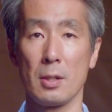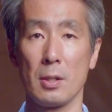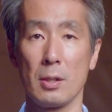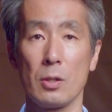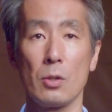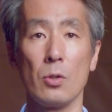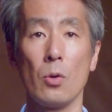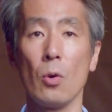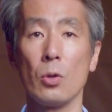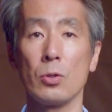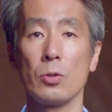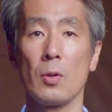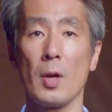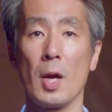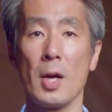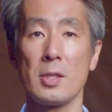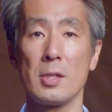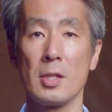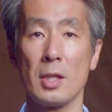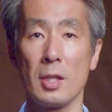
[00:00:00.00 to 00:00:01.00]
to
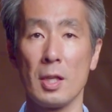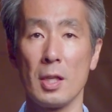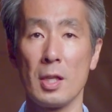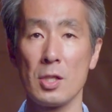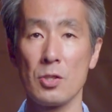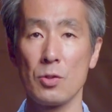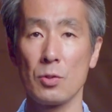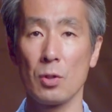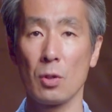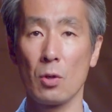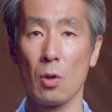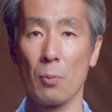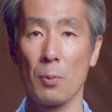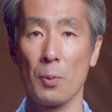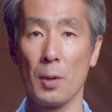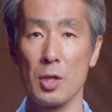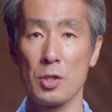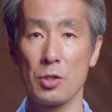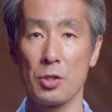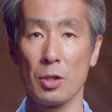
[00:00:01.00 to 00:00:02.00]
authorize international
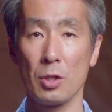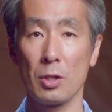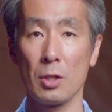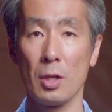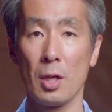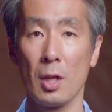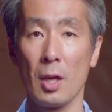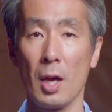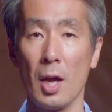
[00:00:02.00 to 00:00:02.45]
cooperation